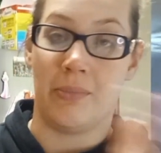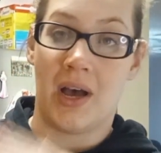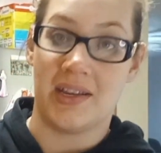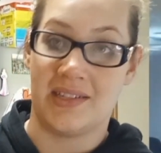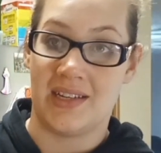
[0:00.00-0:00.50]

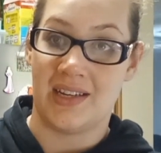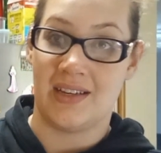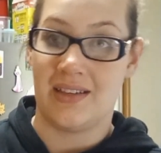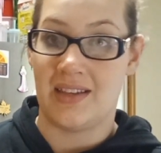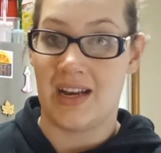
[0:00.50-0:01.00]

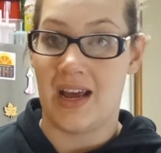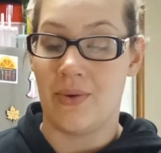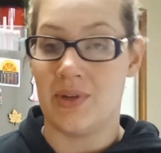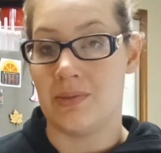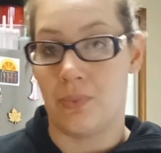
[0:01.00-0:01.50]
pasta that I
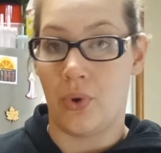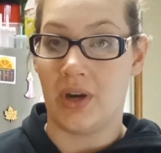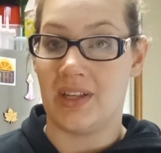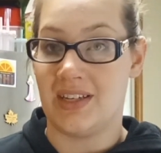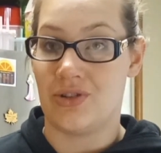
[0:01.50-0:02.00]
was
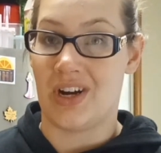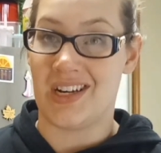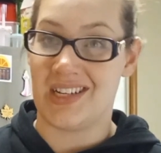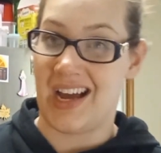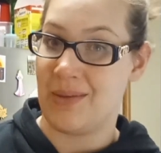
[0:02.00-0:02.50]
boiling to try
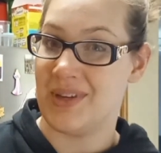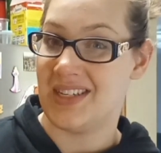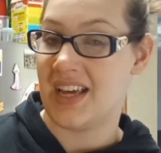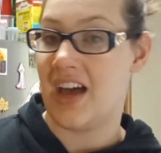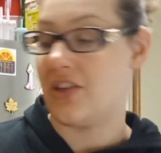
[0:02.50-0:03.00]
to time it
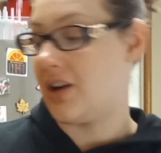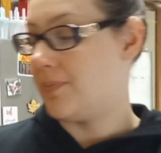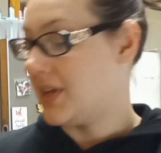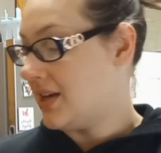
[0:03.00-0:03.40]
together.